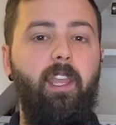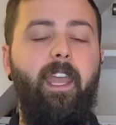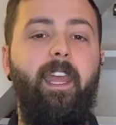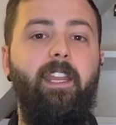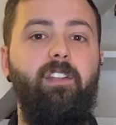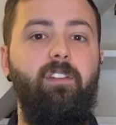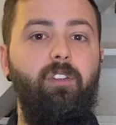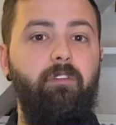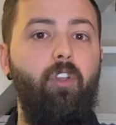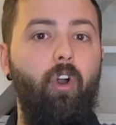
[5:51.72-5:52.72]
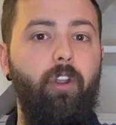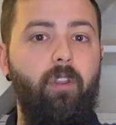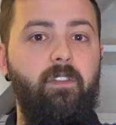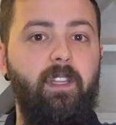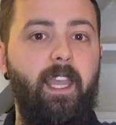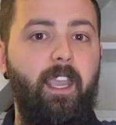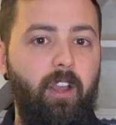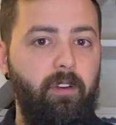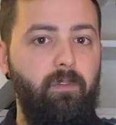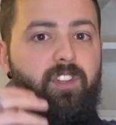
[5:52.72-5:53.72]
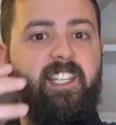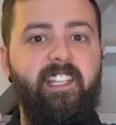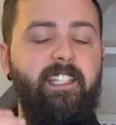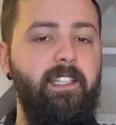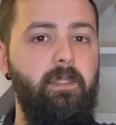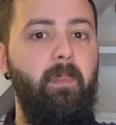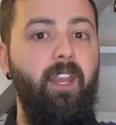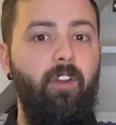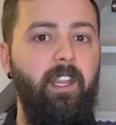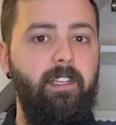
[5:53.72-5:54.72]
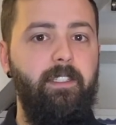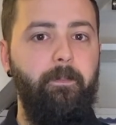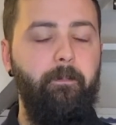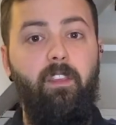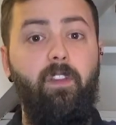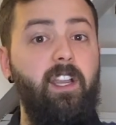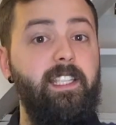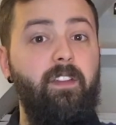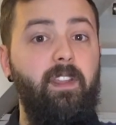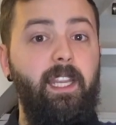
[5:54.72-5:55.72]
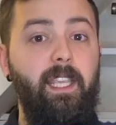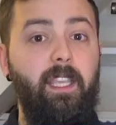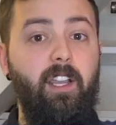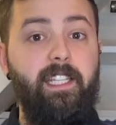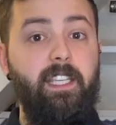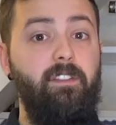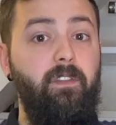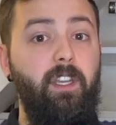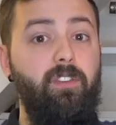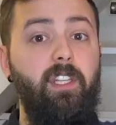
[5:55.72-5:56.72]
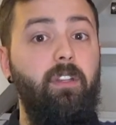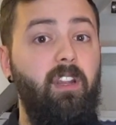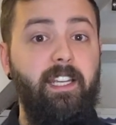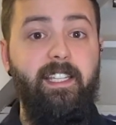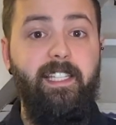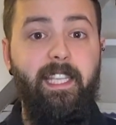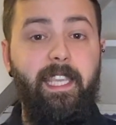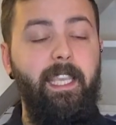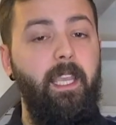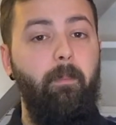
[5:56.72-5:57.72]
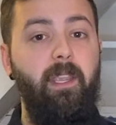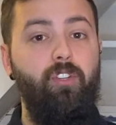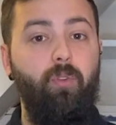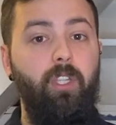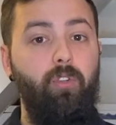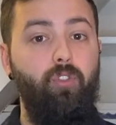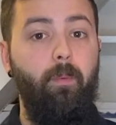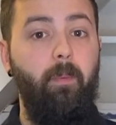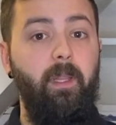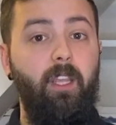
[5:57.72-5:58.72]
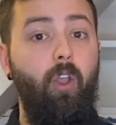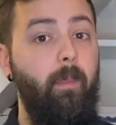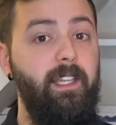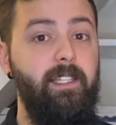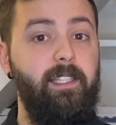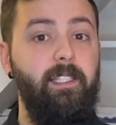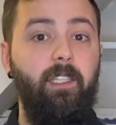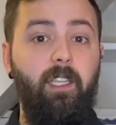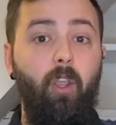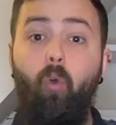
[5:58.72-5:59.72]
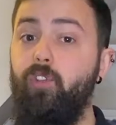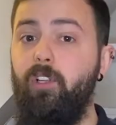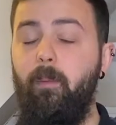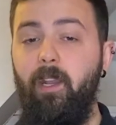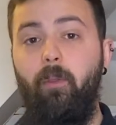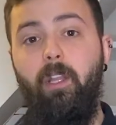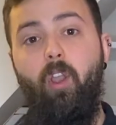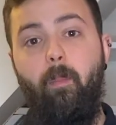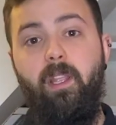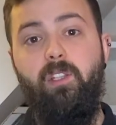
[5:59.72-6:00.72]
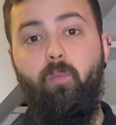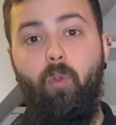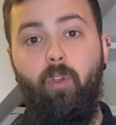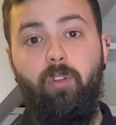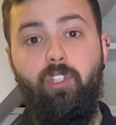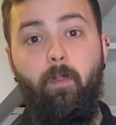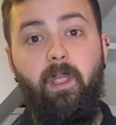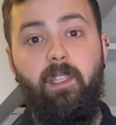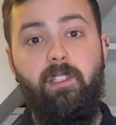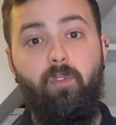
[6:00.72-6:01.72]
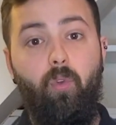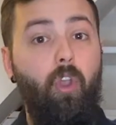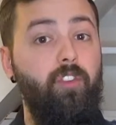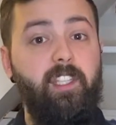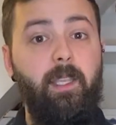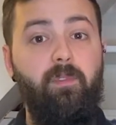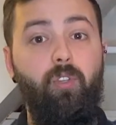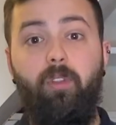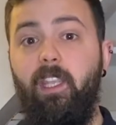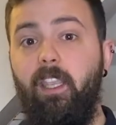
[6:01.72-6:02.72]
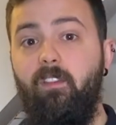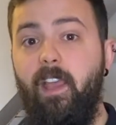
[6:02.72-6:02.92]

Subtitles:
and you've gotten over that kind of resistance period. If you guys have any ideas of videos that you'd like to see, make sure that you drop them in the comments. Also let me know in the comments what topics or concepts you're thinking of